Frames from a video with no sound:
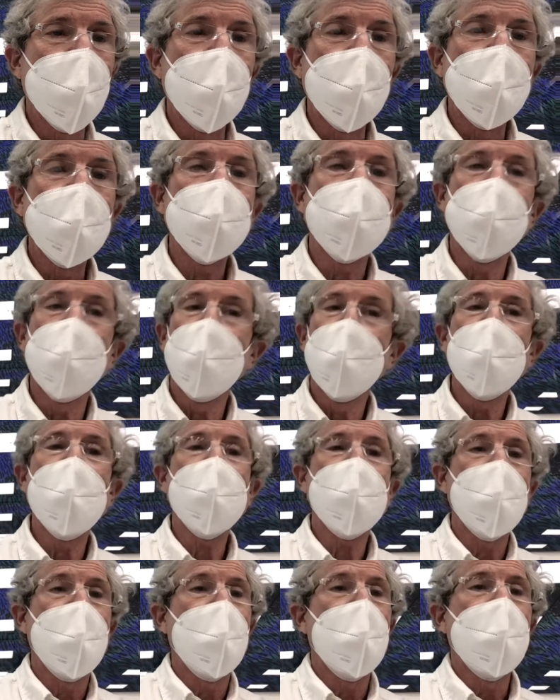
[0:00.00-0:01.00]
true enough,
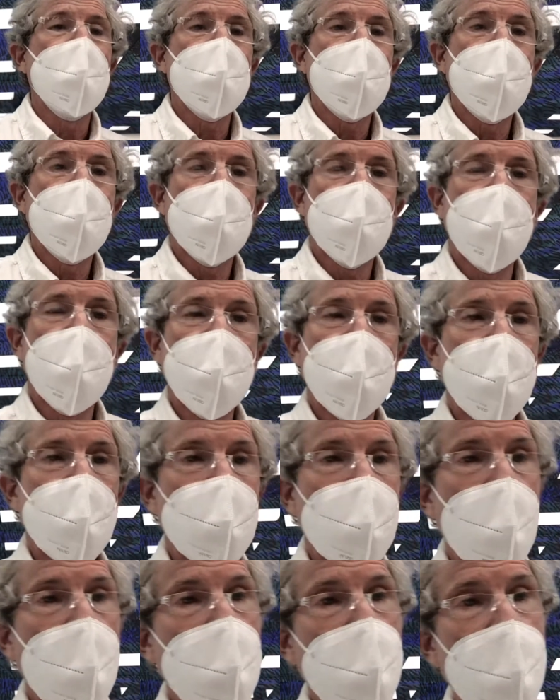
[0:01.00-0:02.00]
President
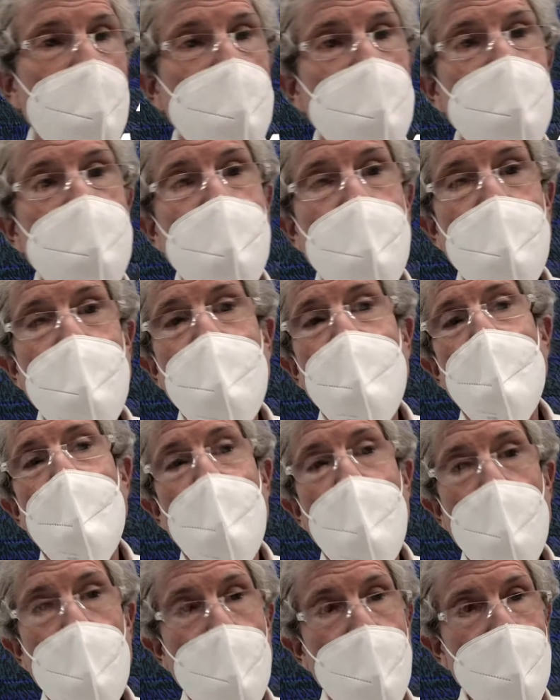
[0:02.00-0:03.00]
Trump never said, I
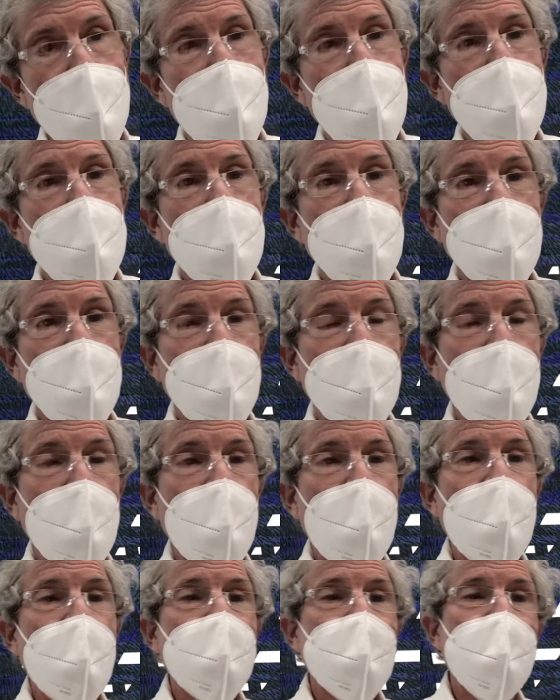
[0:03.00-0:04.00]
want you people to go
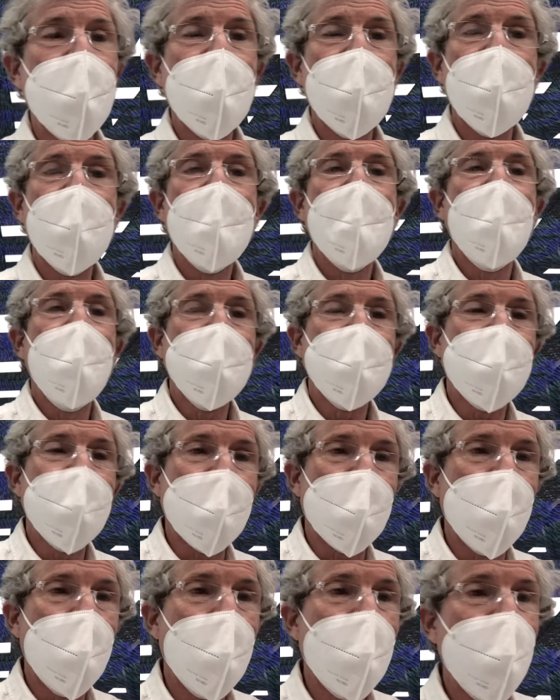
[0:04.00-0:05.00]
out there and take
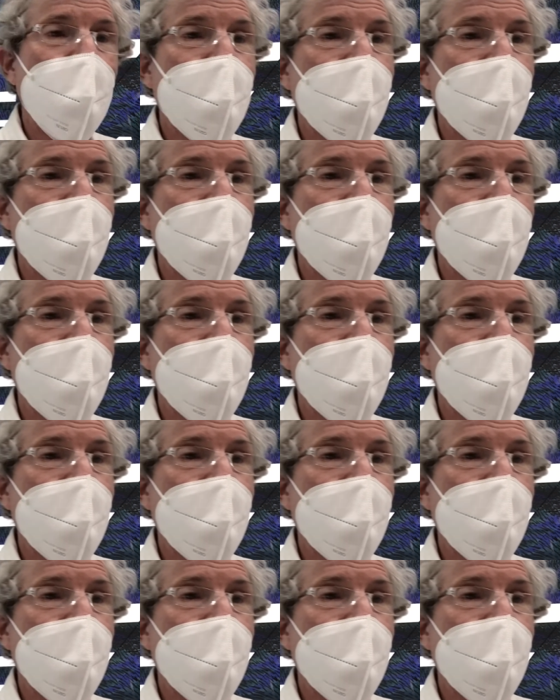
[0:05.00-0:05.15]
over the